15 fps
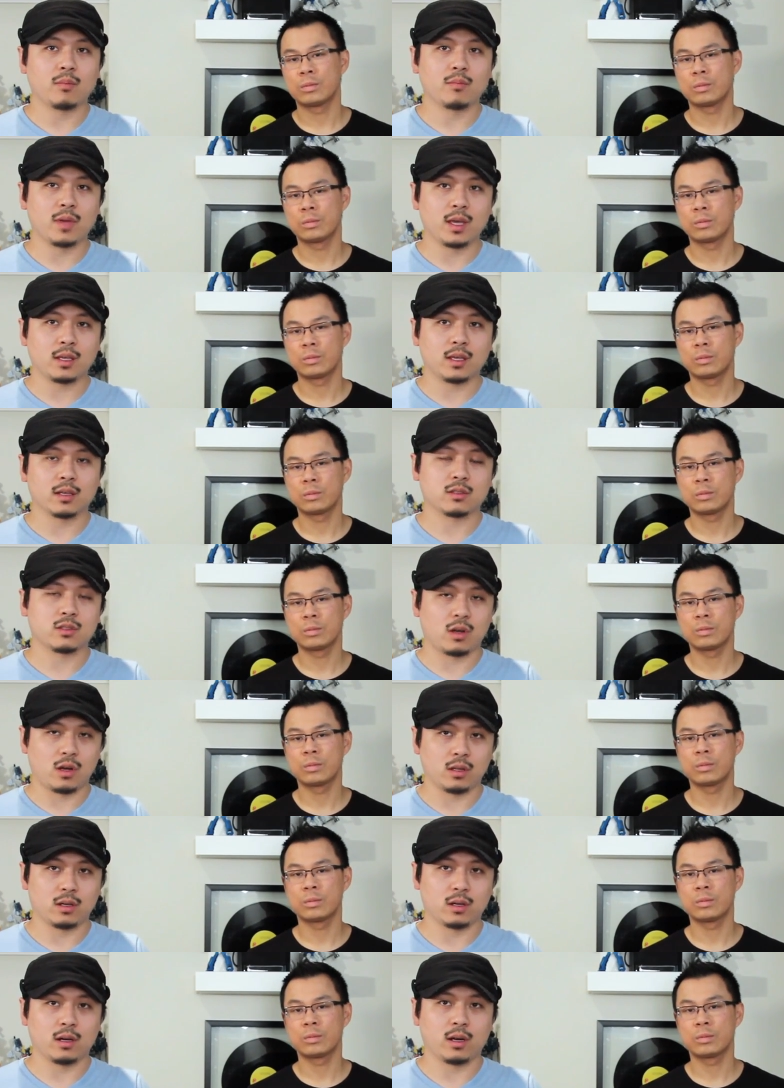Speaker 1: make it
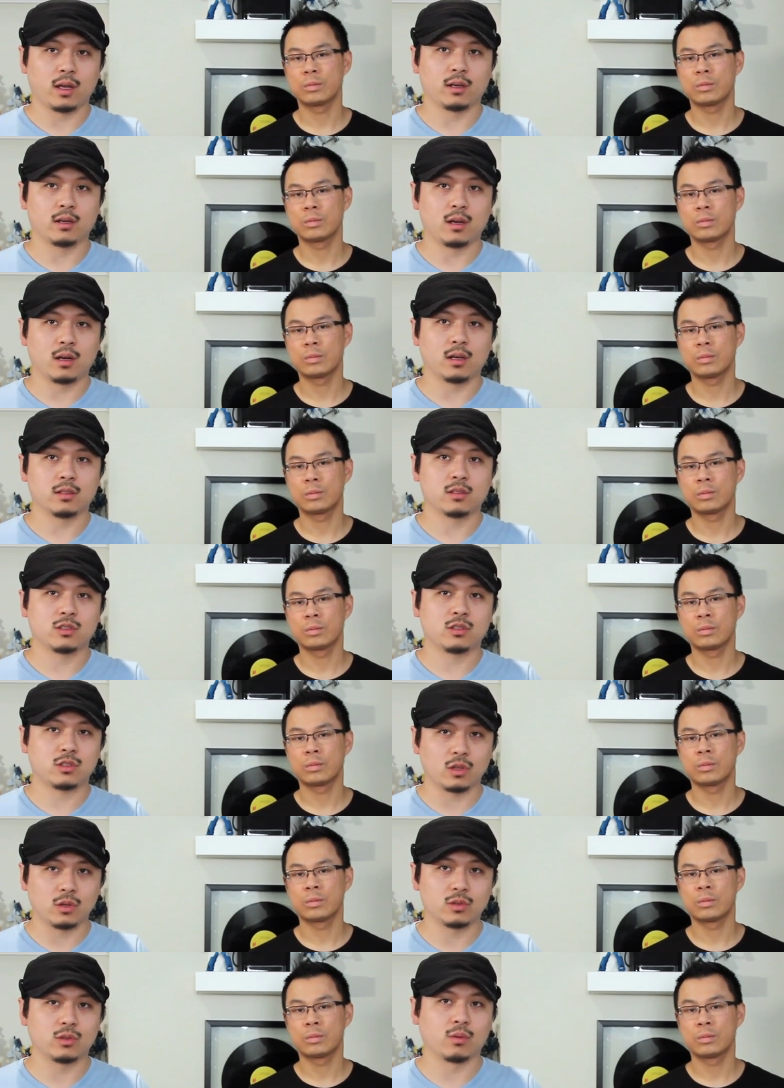taller and not
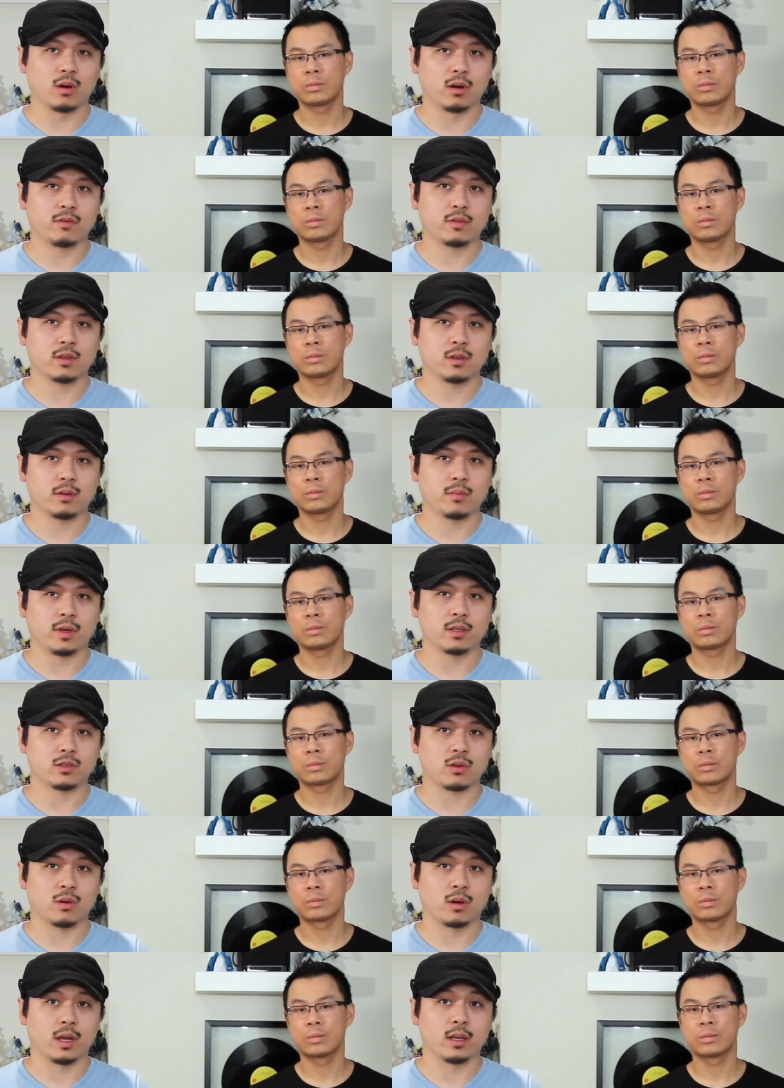so dwarfed by the
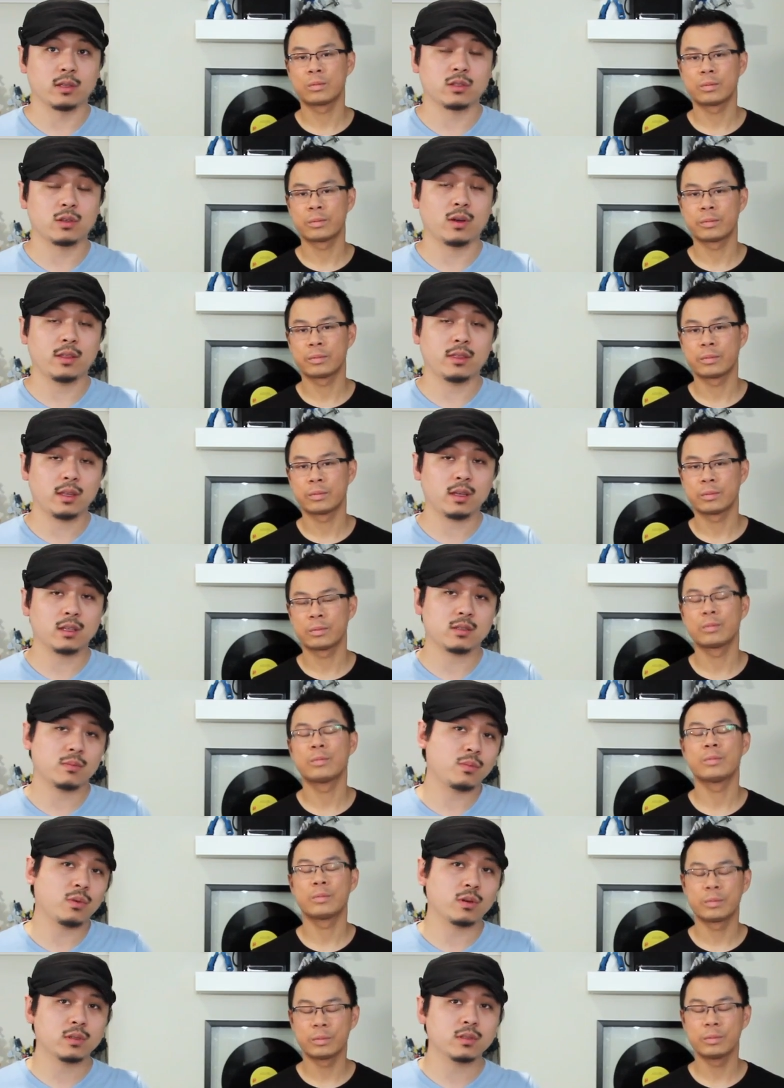Scoria. So I think it's
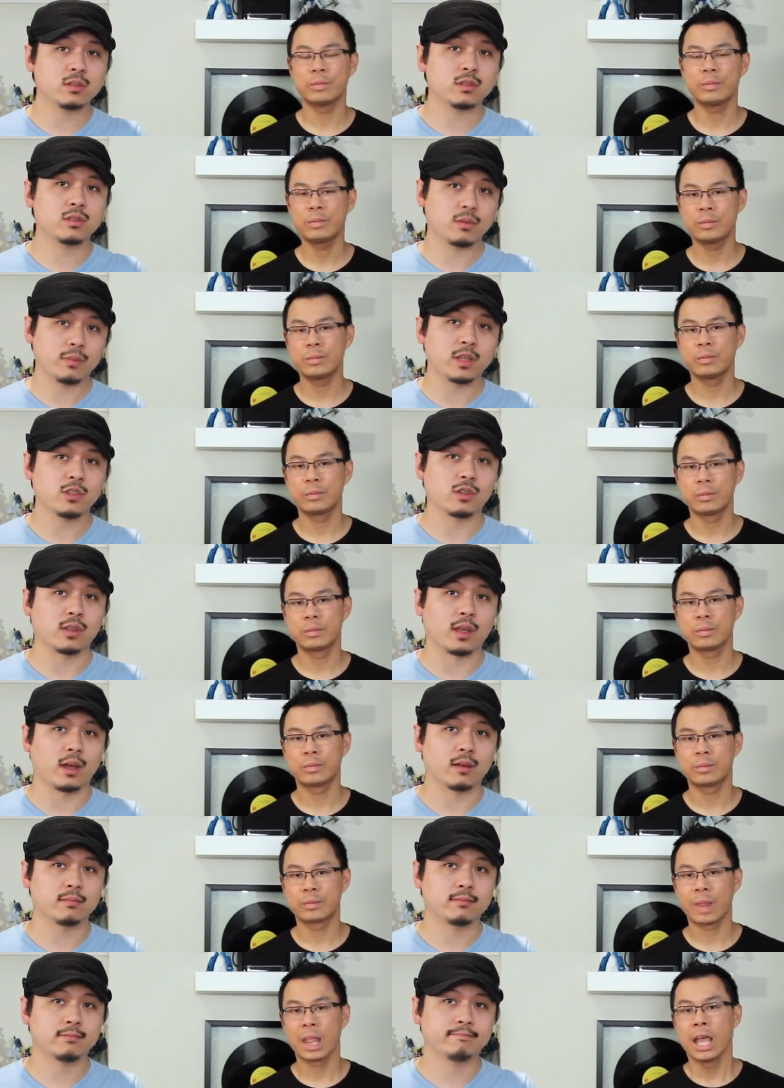important to mention
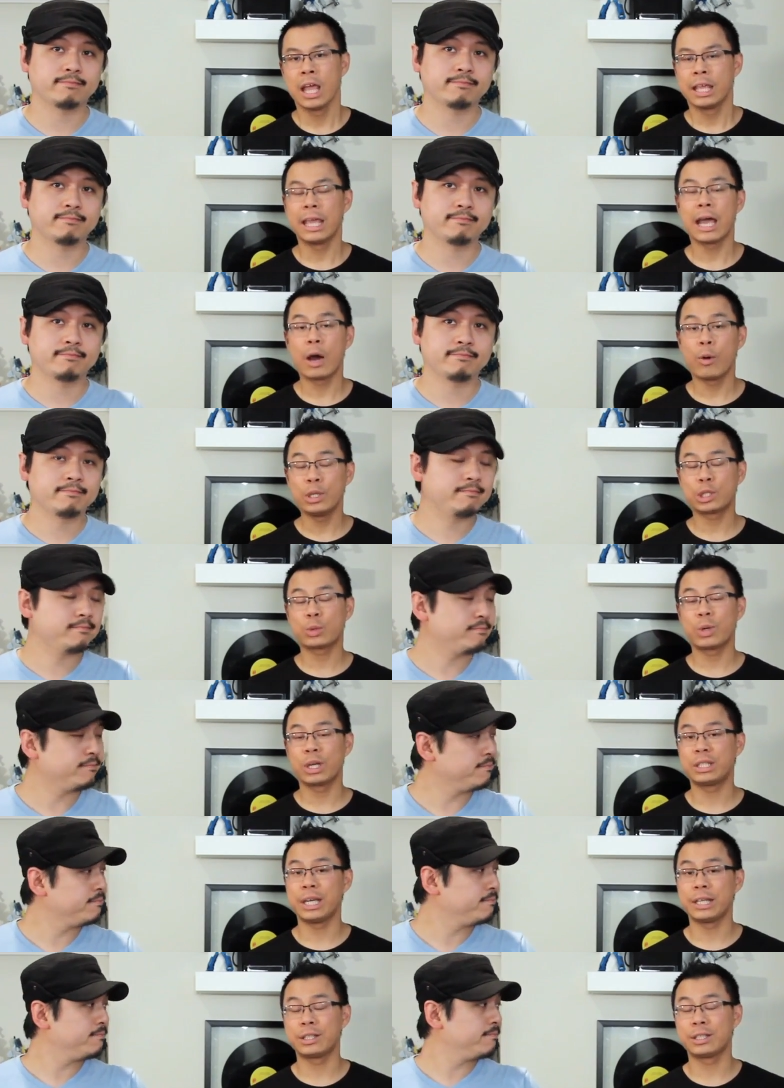that.
Speaker 2: Yeah, we just
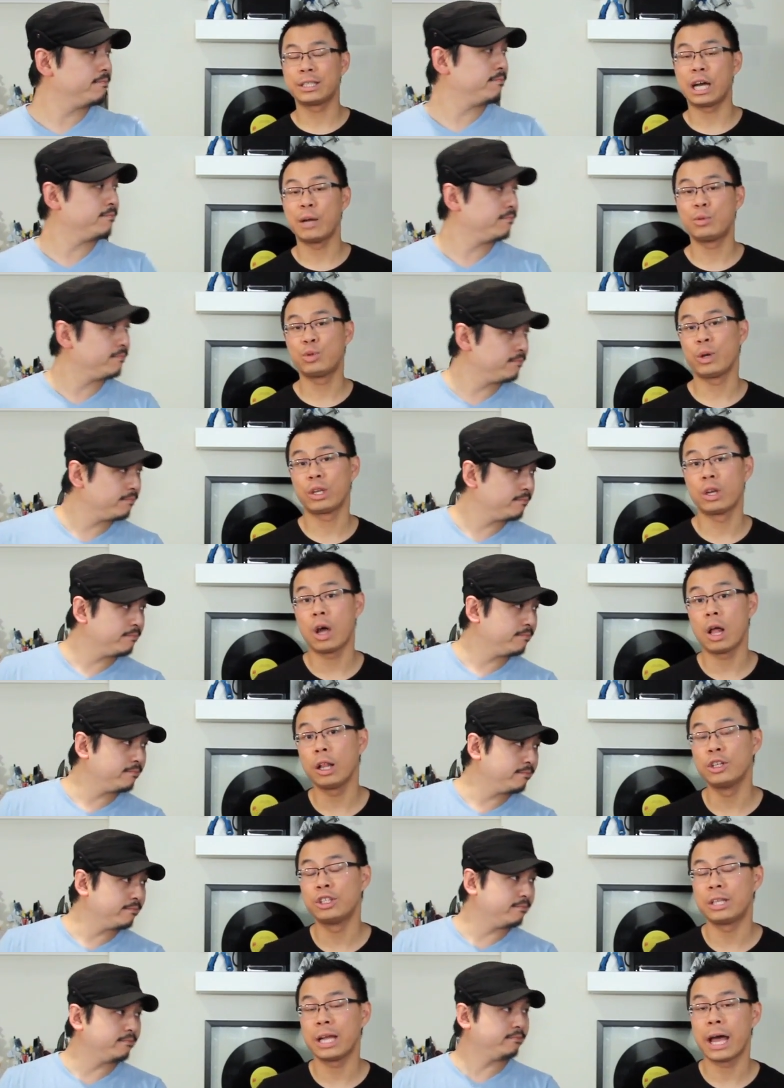want to take the time to
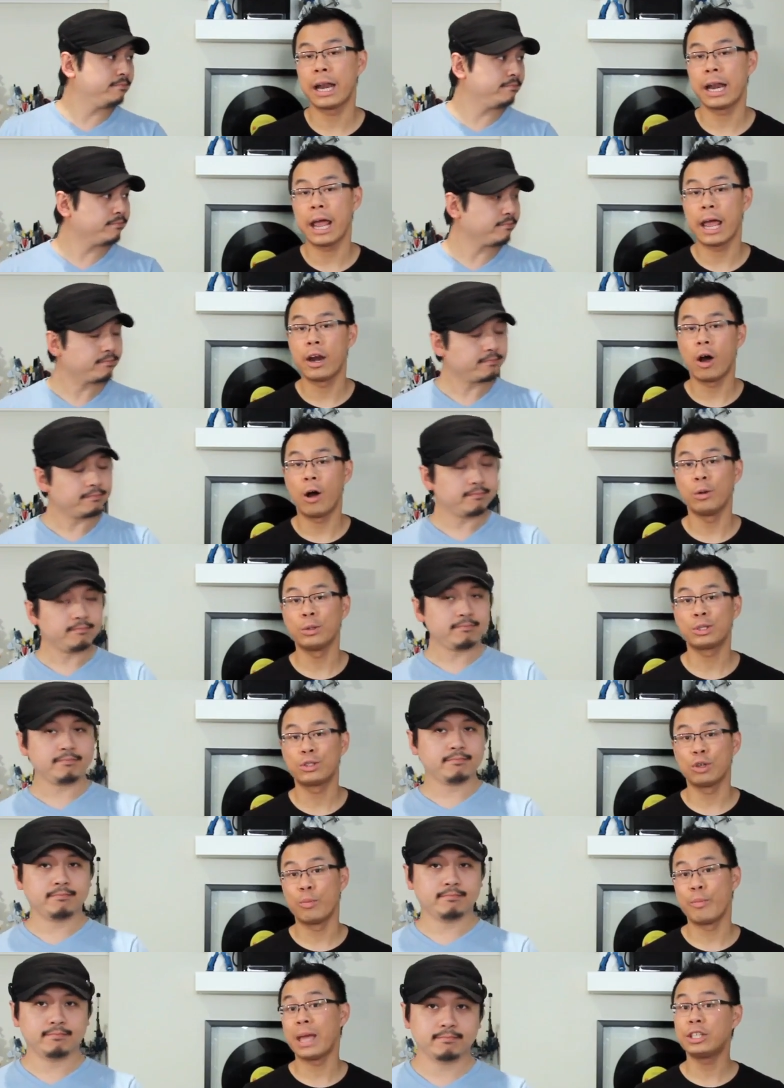acknowledge that and
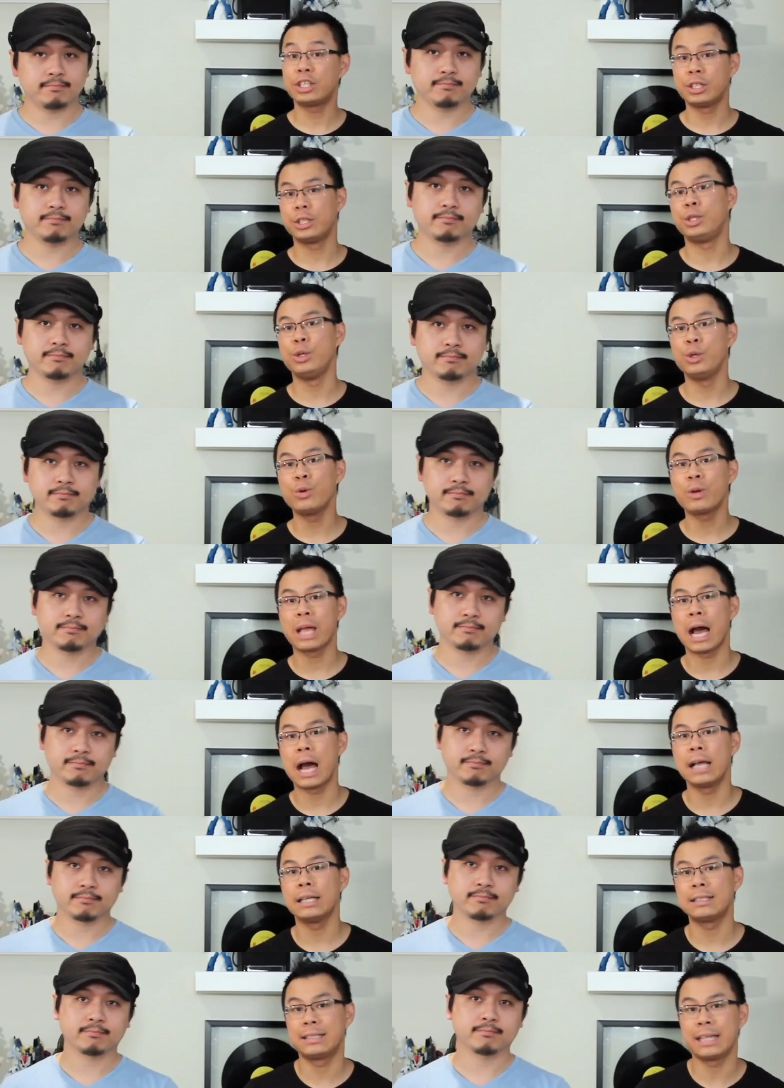also mention to you
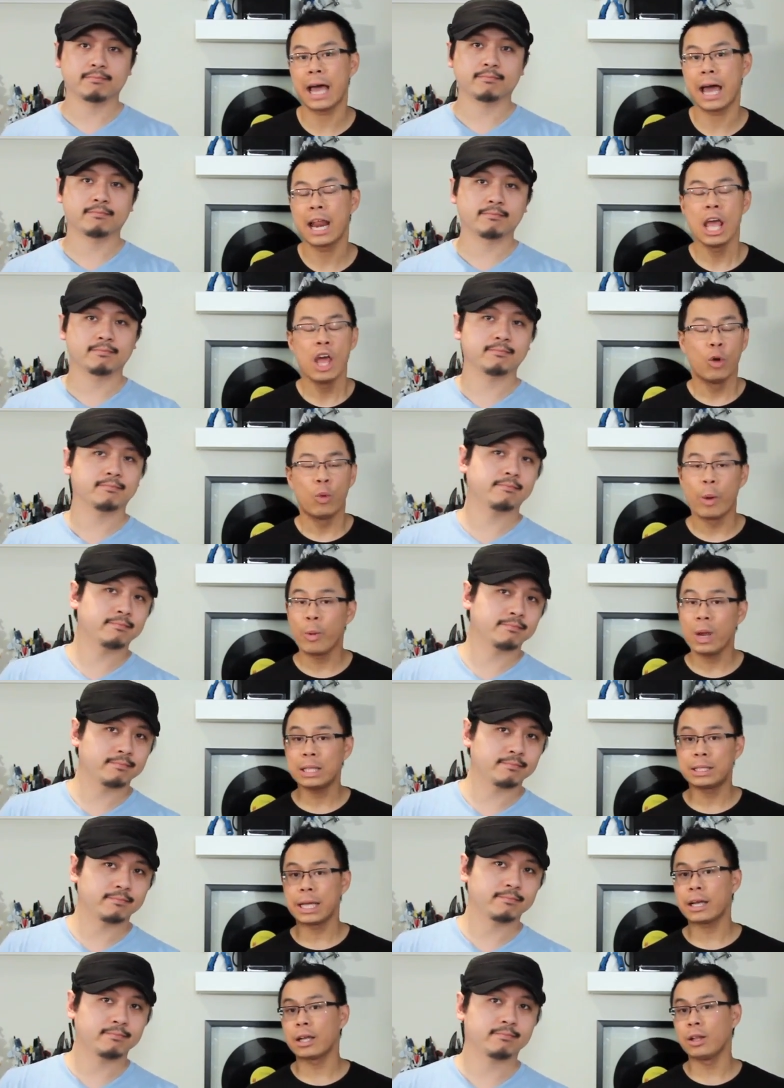guys that when we
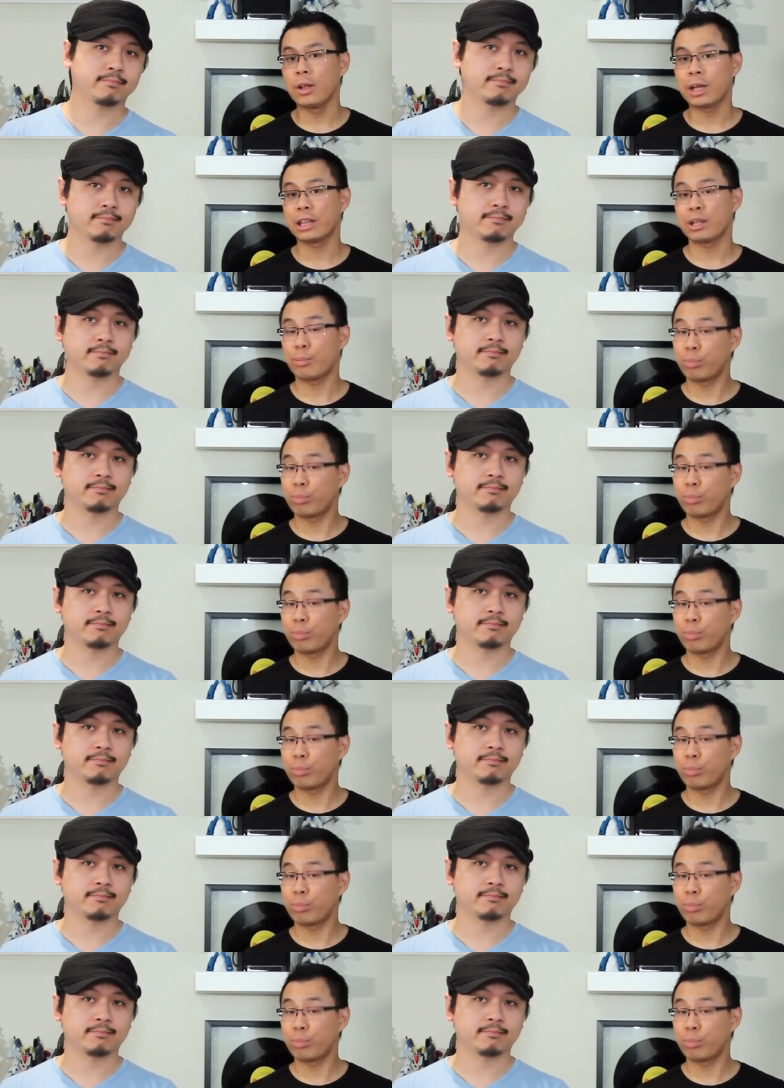take a look at the